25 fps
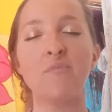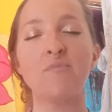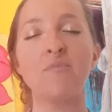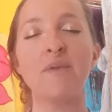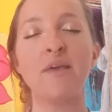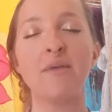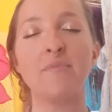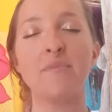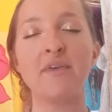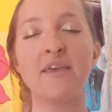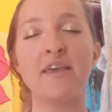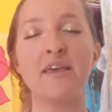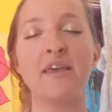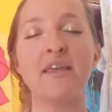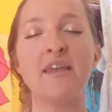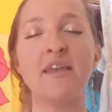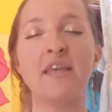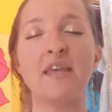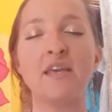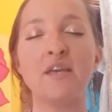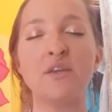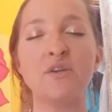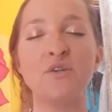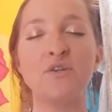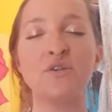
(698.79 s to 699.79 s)
maybe an
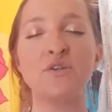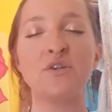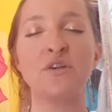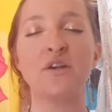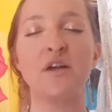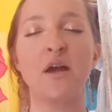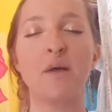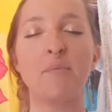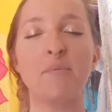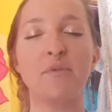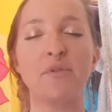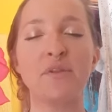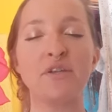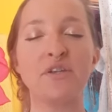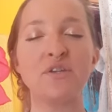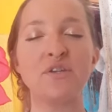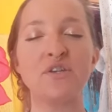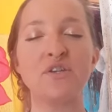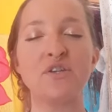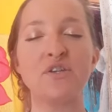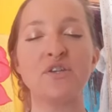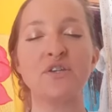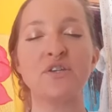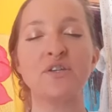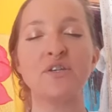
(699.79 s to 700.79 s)
inch or a couple
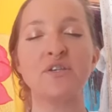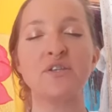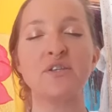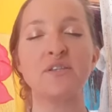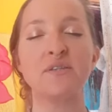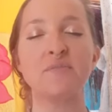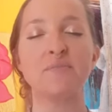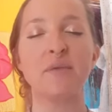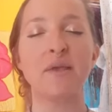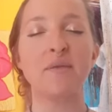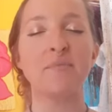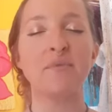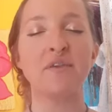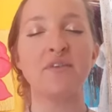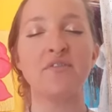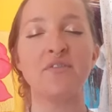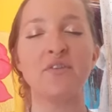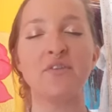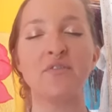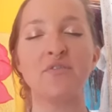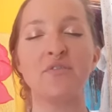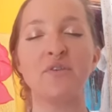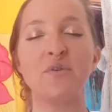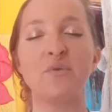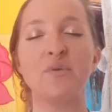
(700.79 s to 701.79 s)
inches, maybe even
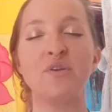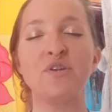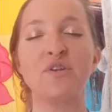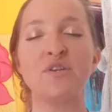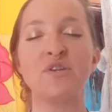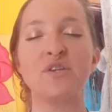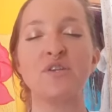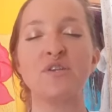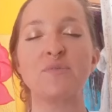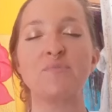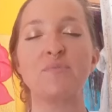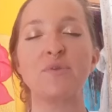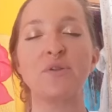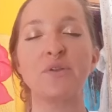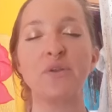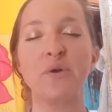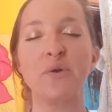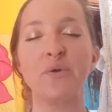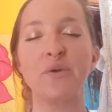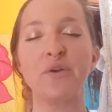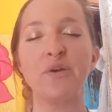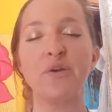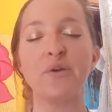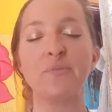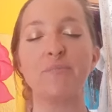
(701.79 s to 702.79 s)
a few inches below
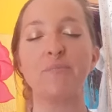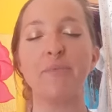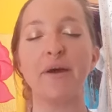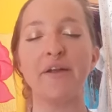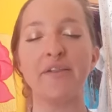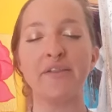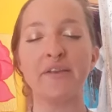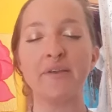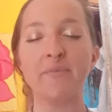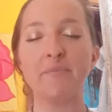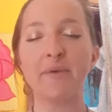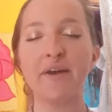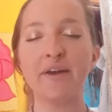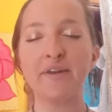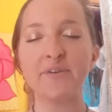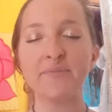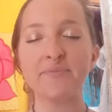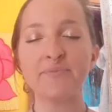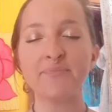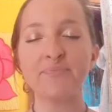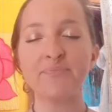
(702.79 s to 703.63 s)
your belly button.